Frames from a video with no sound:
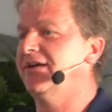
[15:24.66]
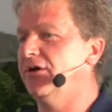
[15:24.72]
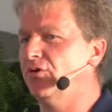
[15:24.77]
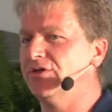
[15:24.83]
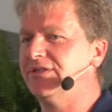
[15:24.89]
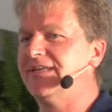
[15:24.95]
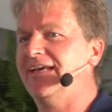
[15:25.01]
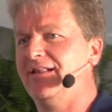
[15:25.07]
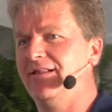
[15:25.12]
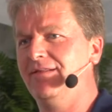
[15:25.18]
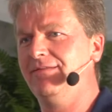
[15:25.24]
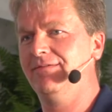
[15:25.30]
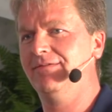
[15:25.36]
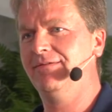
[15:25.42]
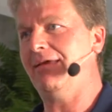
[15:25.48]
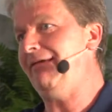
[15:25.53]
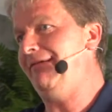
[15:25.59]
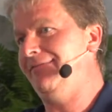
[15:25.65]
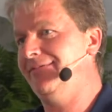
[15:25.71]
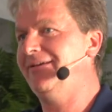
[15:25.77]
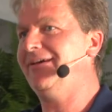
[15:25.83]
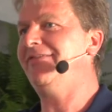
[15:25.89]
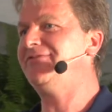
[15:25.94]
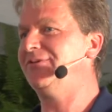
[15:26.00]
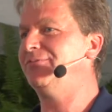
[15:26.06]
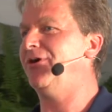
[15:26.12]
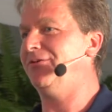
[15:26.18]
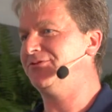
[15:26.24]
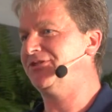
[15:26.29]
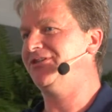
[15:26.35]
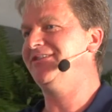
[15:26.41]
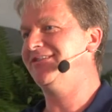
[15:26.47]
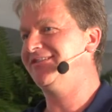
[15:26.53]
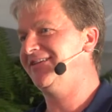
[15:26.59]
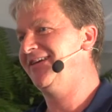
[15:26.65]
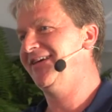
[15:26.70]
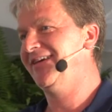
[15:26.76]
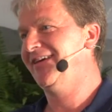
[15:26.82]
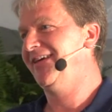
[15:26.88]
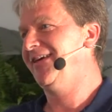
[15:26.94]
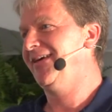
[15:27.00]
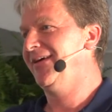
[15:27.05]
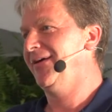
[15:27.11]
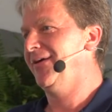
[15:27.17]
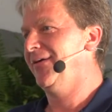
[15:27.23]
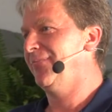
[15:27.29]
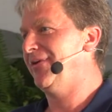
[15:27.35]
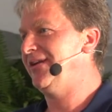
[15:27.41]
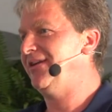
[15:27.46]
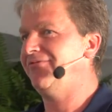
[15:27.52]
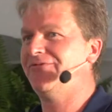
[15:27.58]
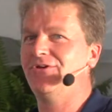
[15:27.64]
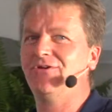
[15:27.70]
in a hotel, yeah, you have some options. But if